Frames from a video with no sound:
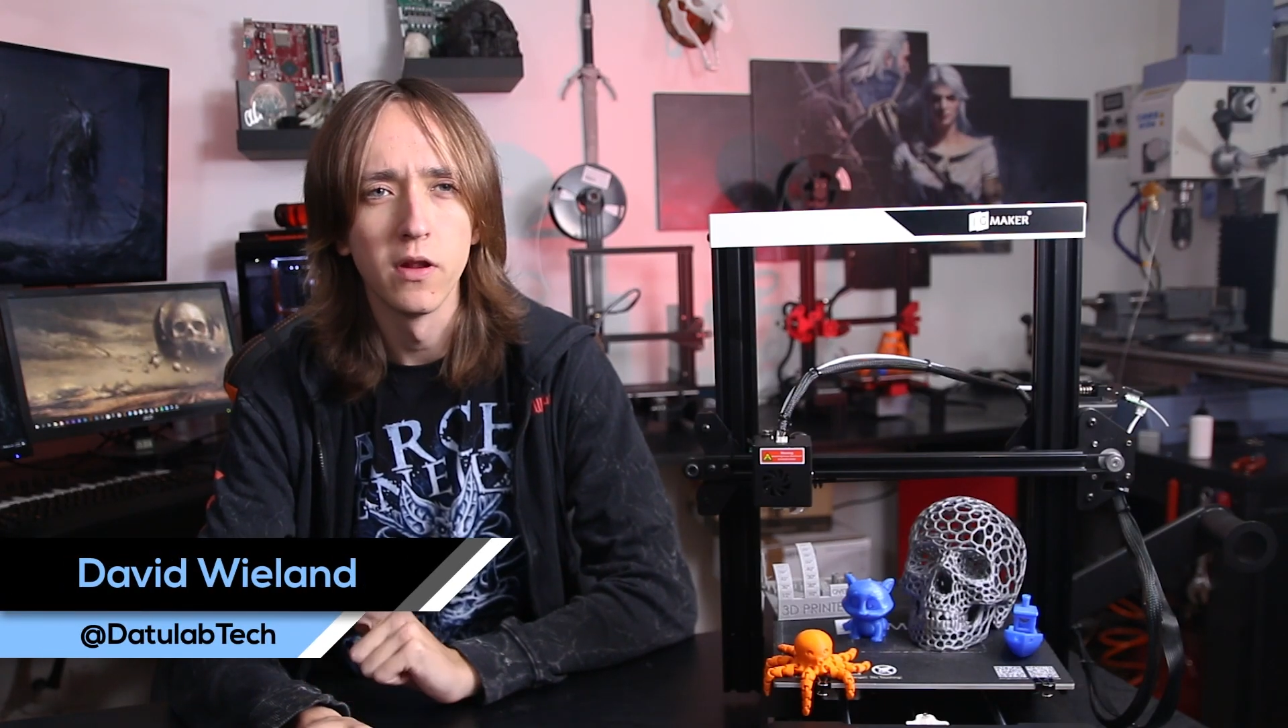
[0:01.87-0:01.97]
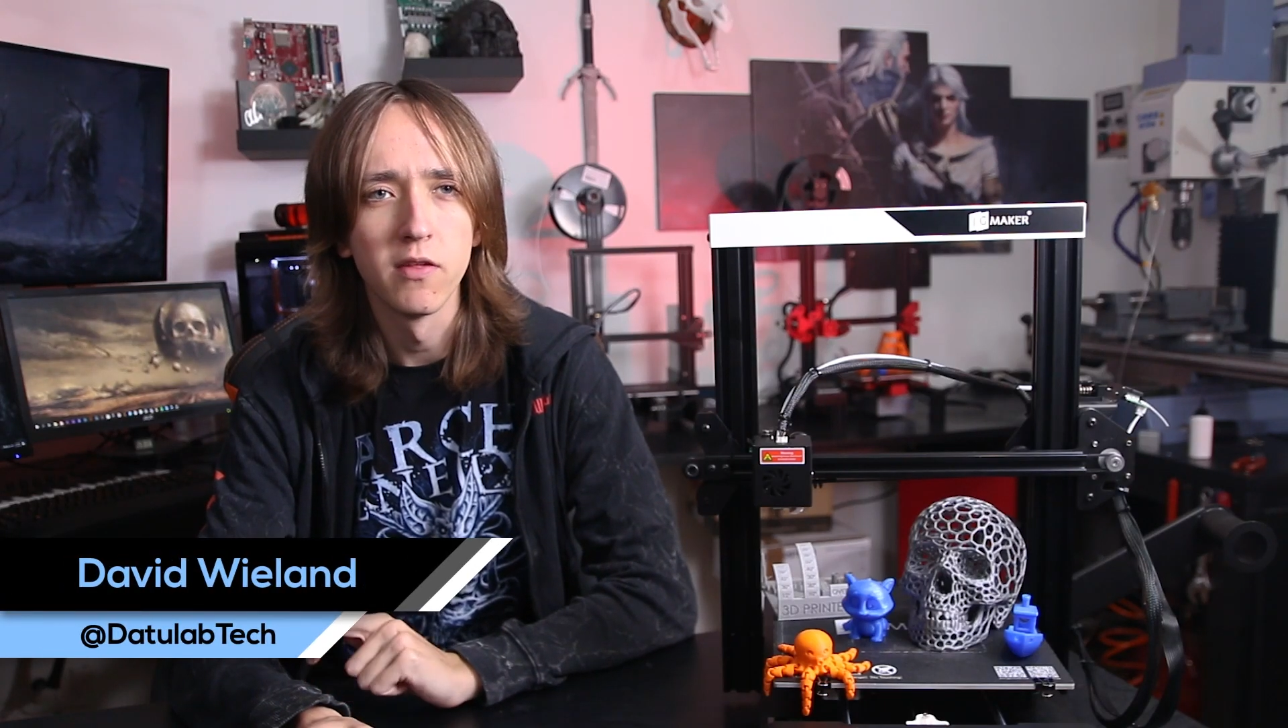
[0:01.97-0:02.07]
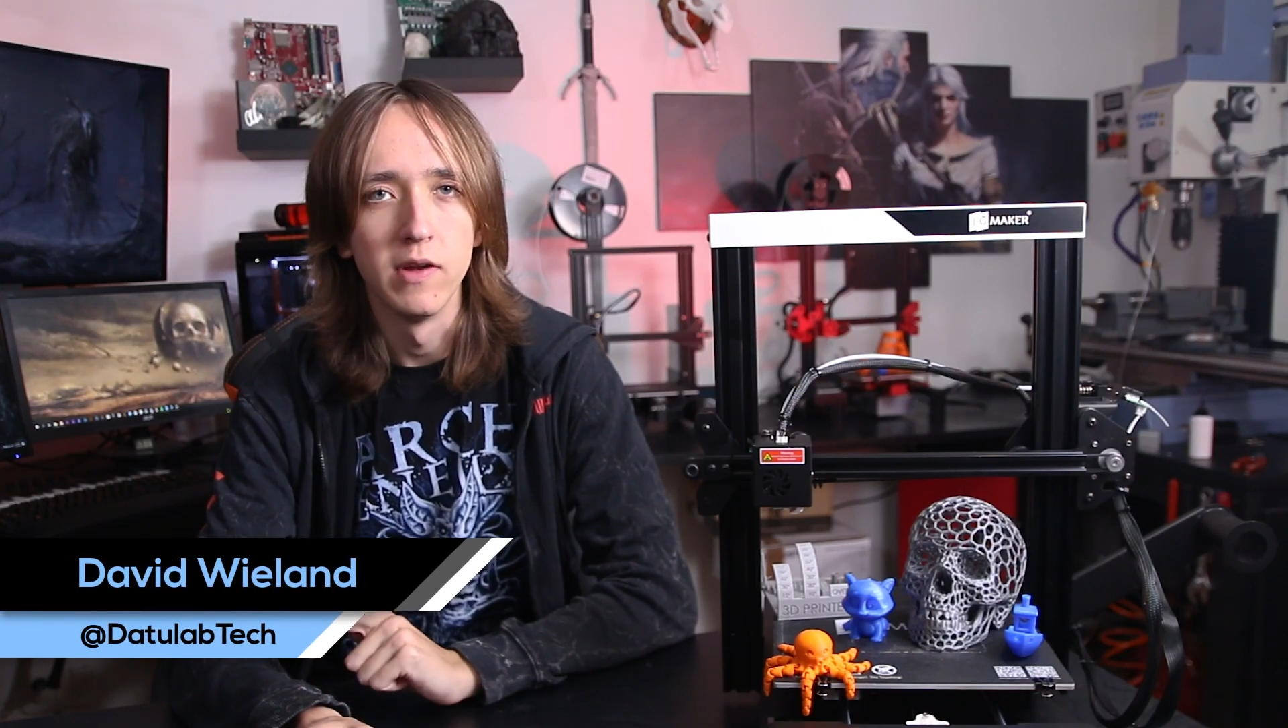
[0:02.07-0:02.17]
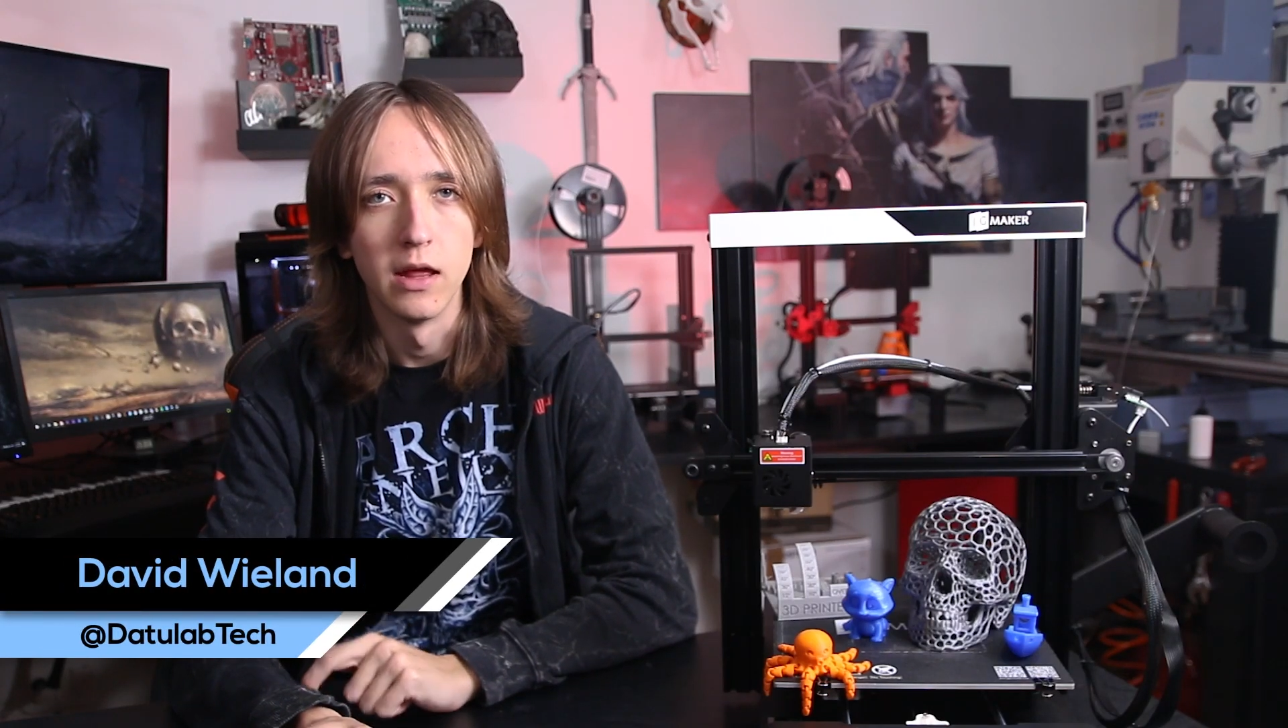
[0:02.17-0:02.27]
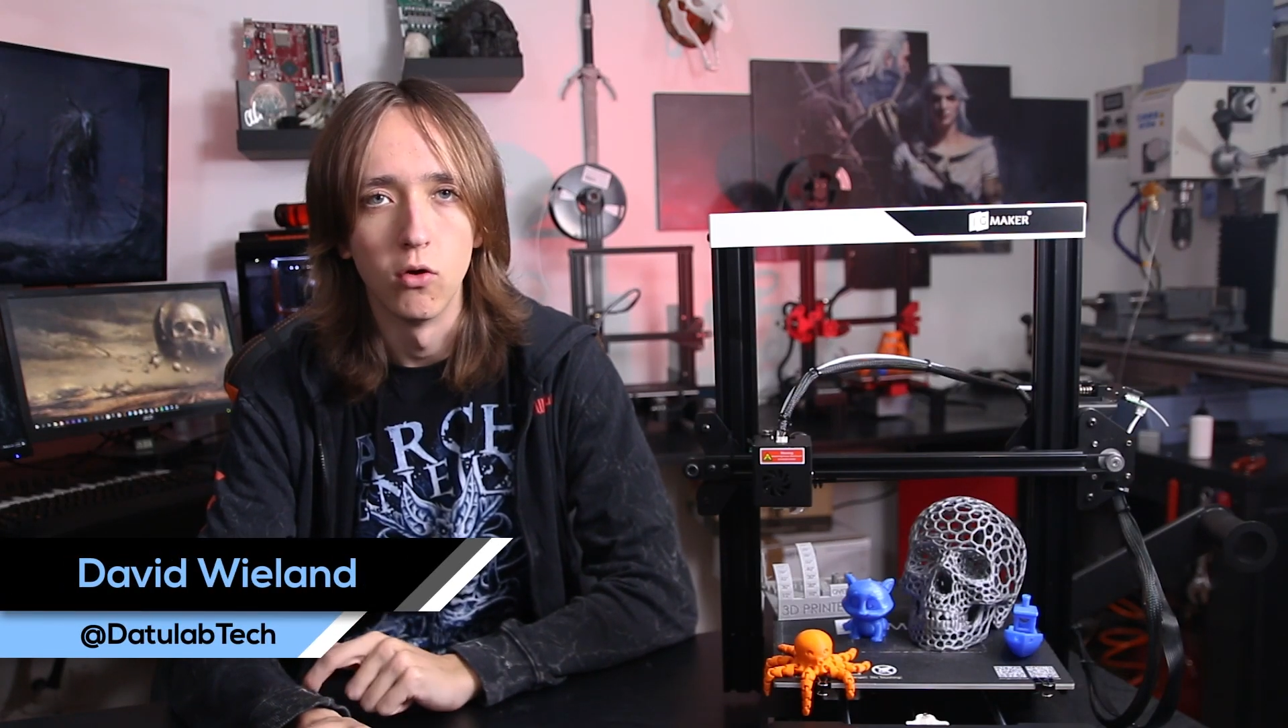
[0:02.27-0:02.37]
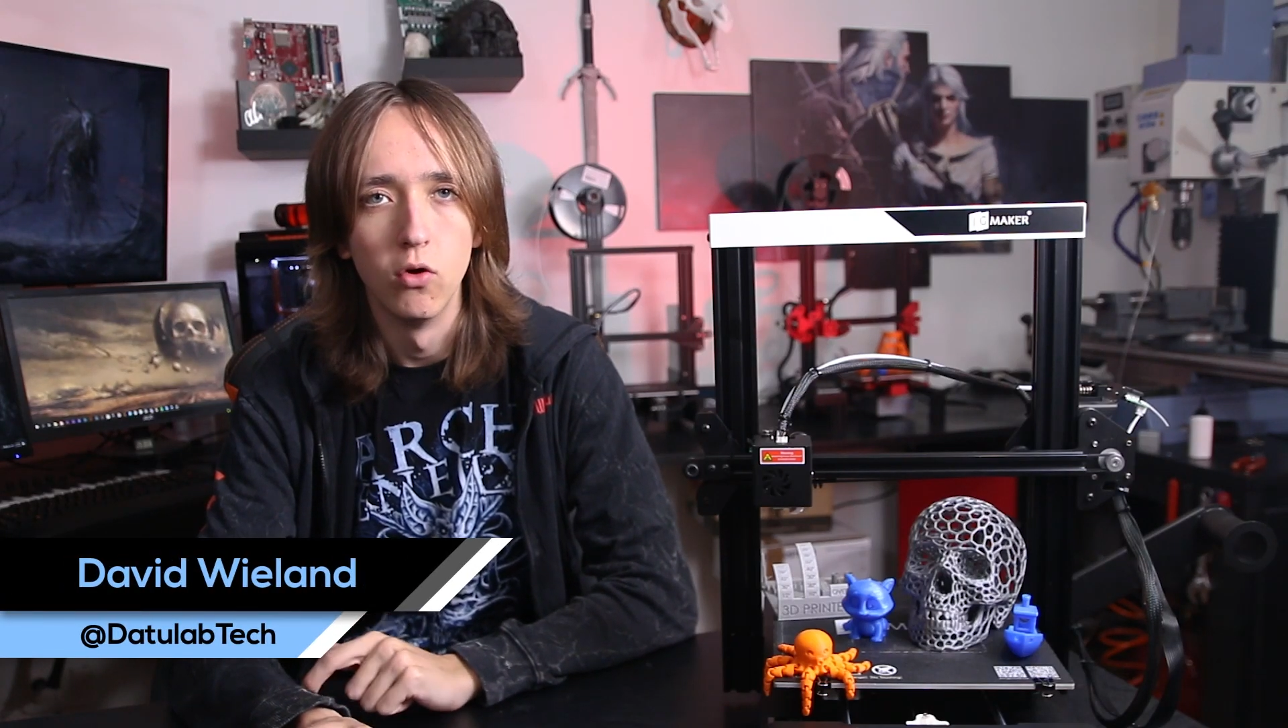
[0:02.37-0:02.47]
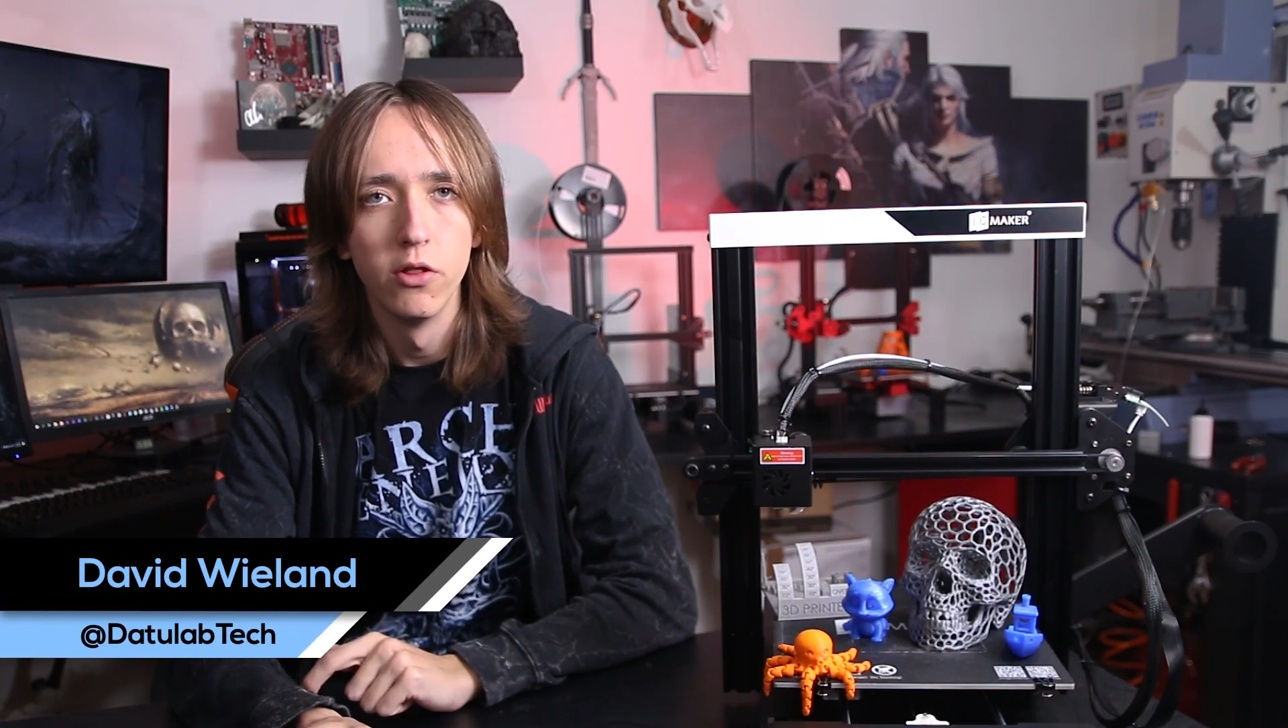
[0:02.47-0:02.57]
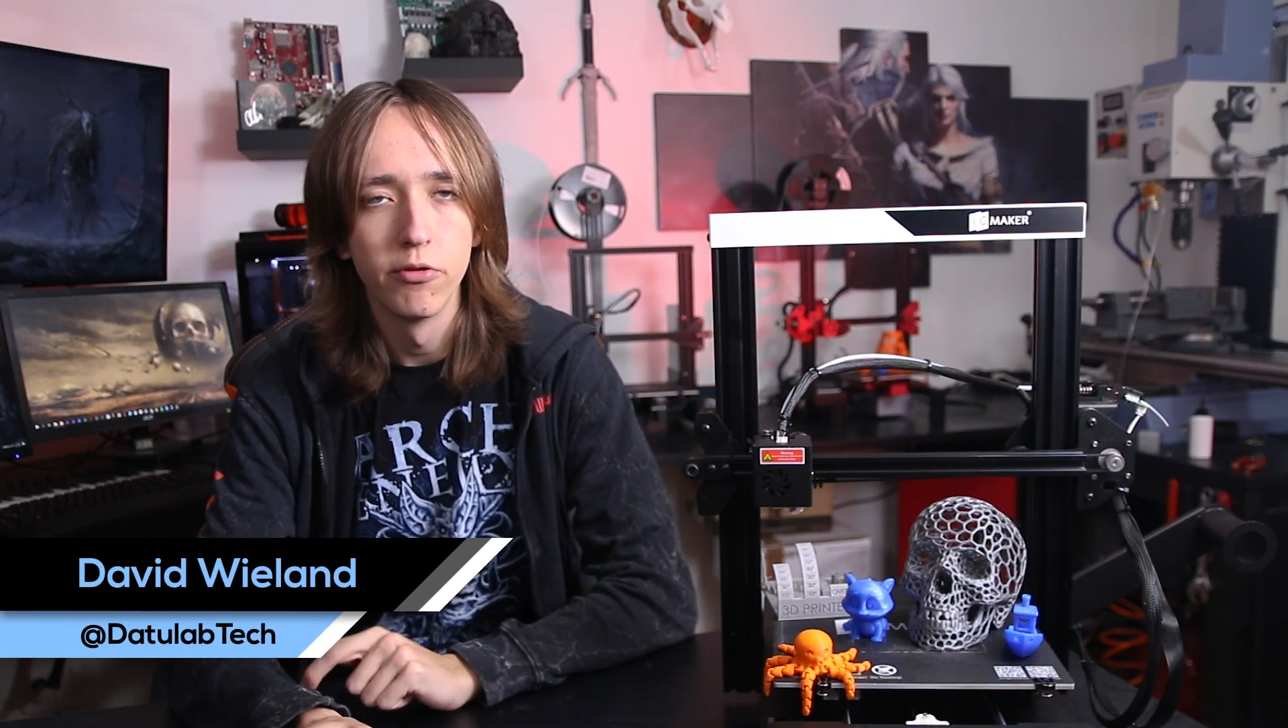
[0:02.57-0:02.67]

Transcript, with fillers: this video.